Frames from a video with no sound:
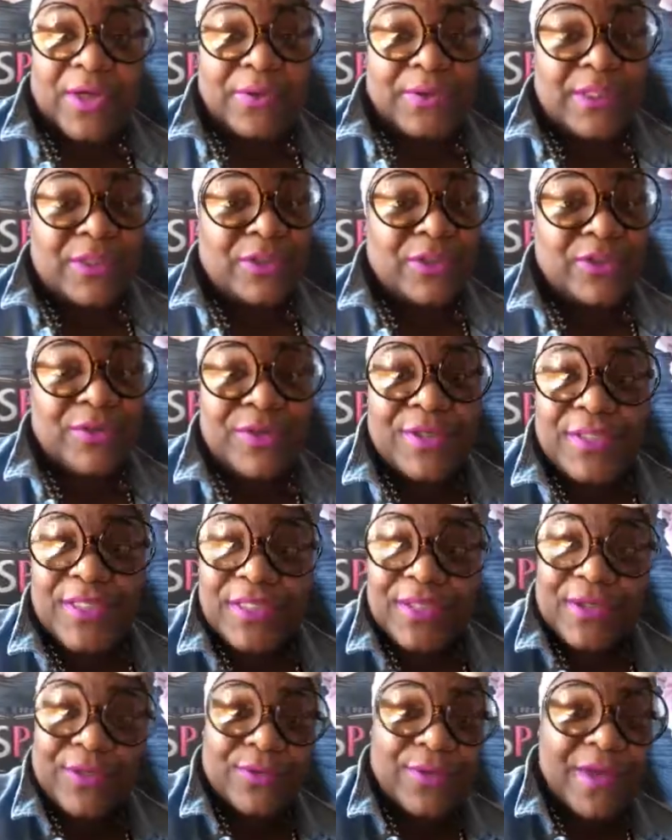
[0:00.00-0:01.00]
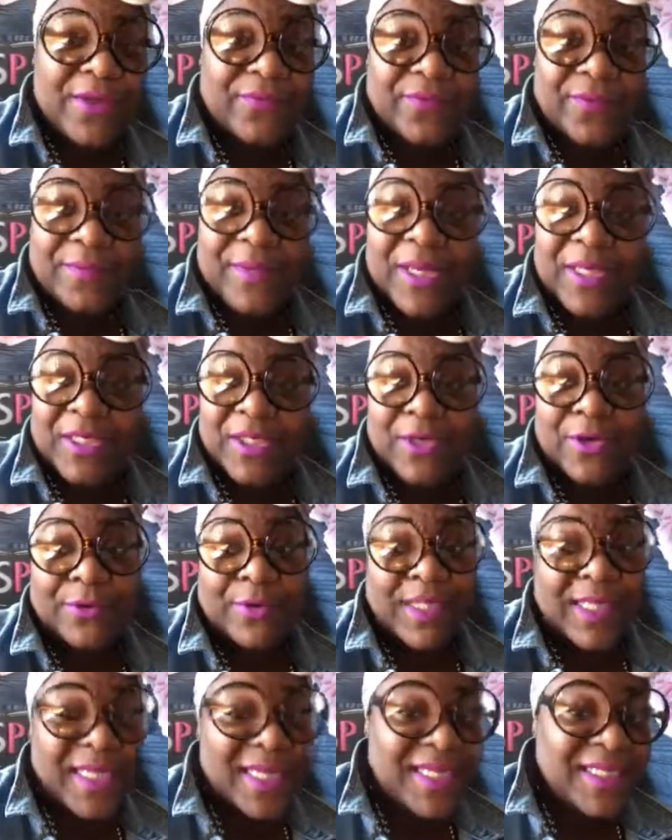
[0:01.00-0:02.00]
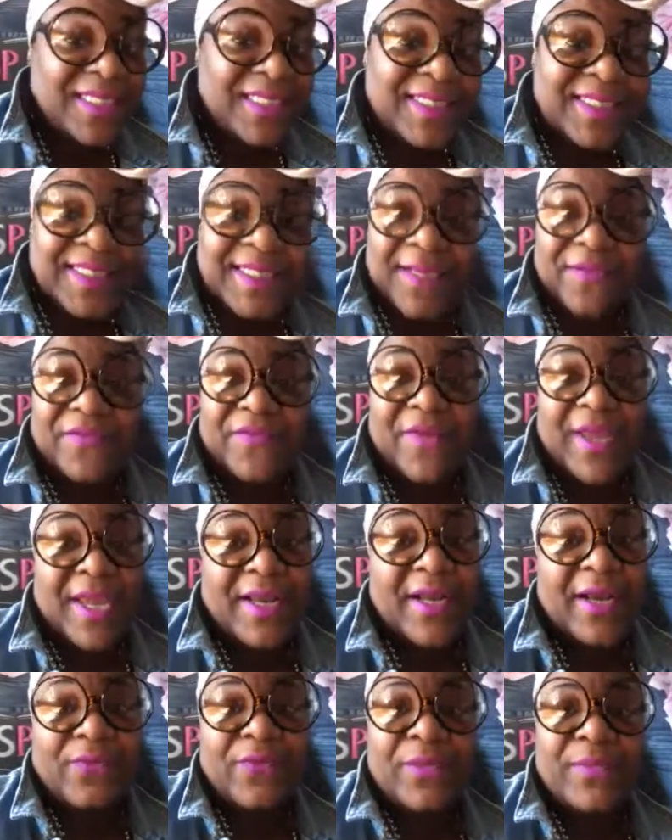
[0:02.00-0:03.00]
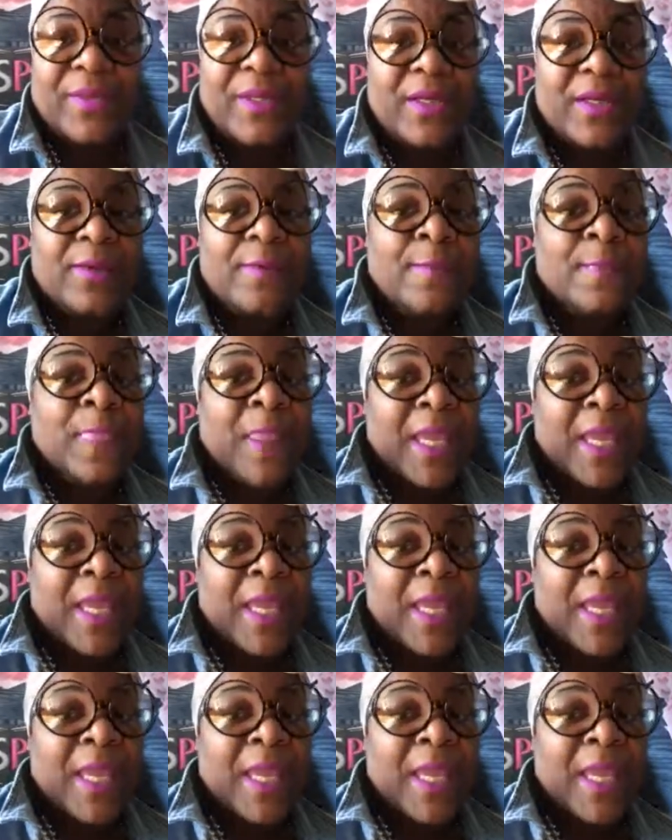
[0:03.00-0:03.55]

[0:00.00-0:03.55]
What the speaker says: your insurance is due every month and your kids need to get fed every month,